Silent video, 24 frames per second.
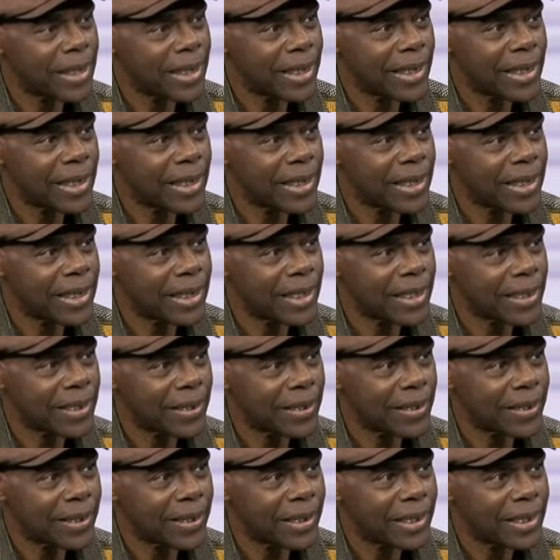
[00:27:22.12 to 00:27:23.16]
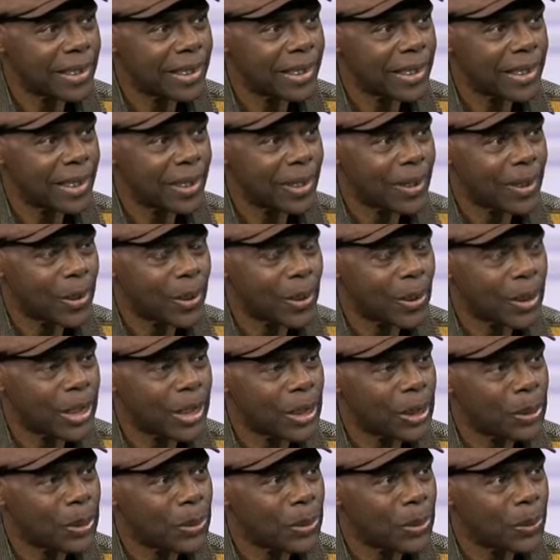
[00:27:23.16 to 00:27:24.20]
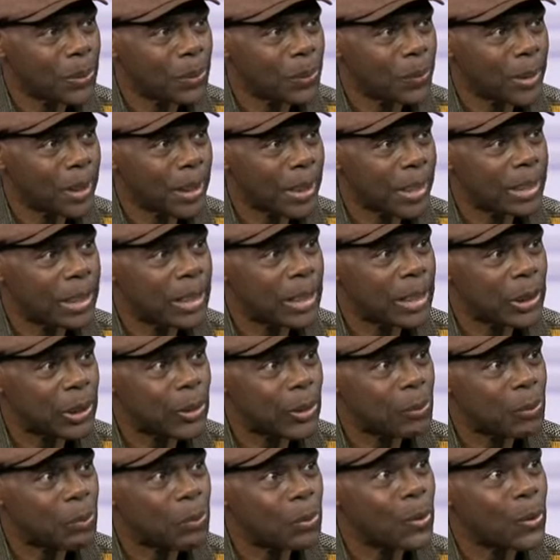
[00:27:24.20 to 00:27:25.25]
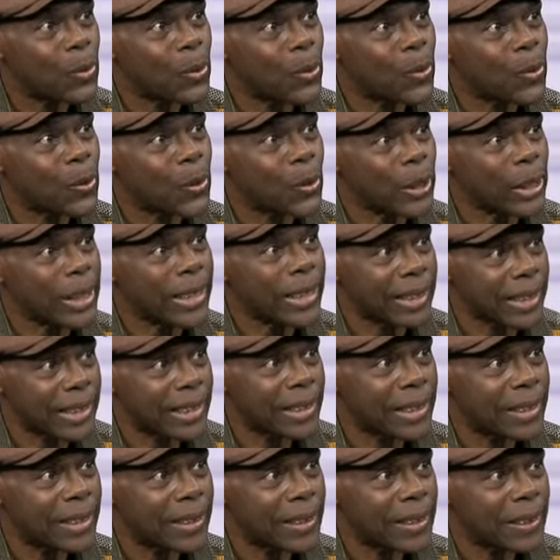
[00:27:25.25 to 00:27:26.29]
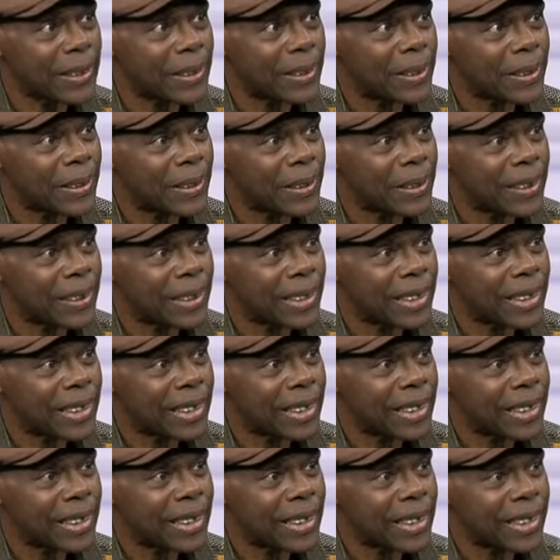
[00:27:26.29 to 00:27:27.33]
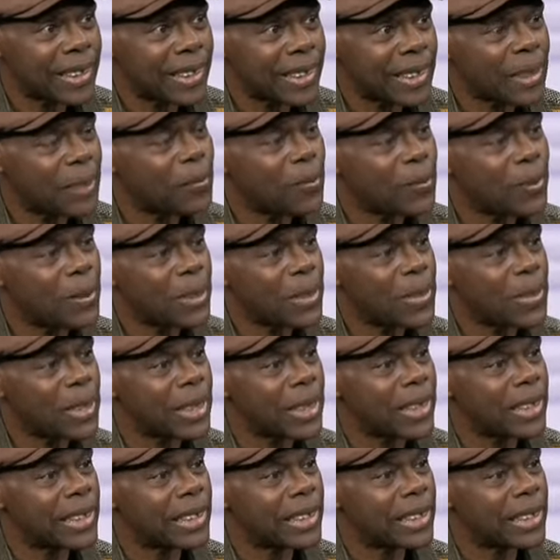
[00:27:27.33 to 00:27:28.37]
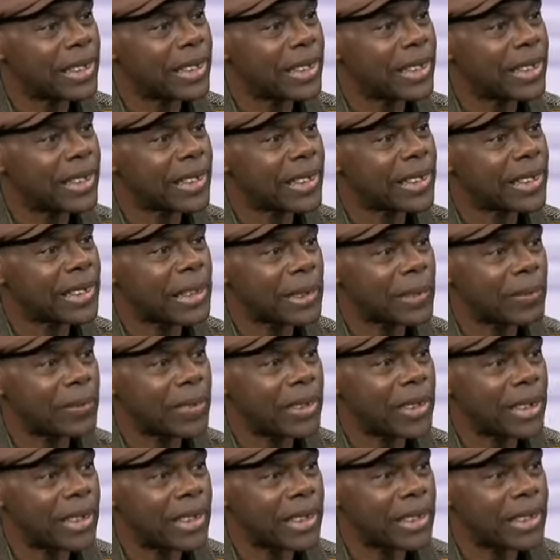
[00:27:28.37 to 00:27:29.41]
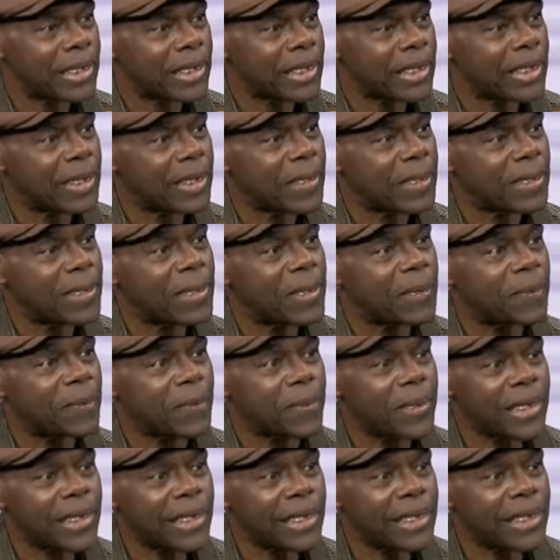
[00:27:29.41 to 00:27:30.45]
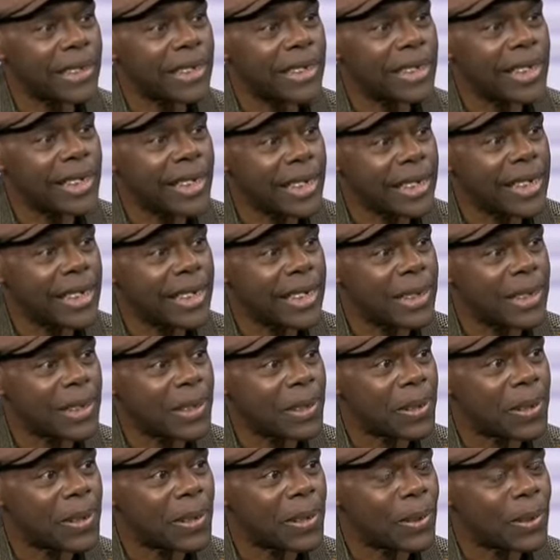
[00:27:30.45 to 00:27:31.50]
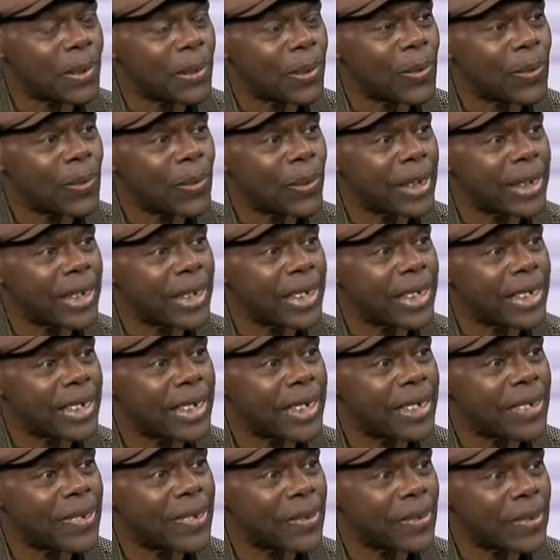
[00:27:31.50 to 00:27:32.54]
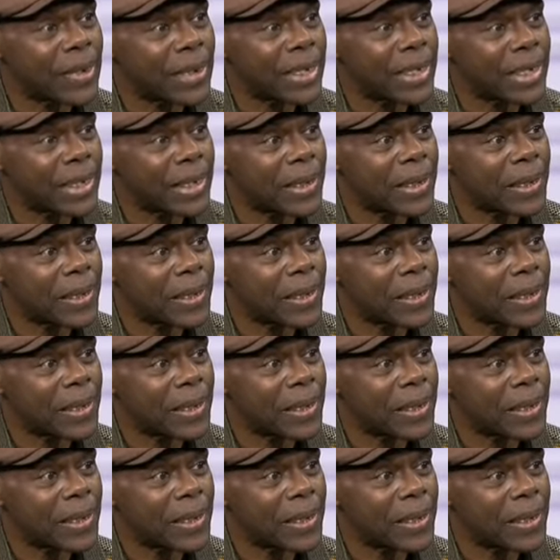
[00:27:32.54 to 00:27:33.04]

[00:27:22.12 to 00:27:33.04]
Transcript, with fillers: Nana Konadu Agyeman Rawlings someone that uh, served as uh, the first lady of her country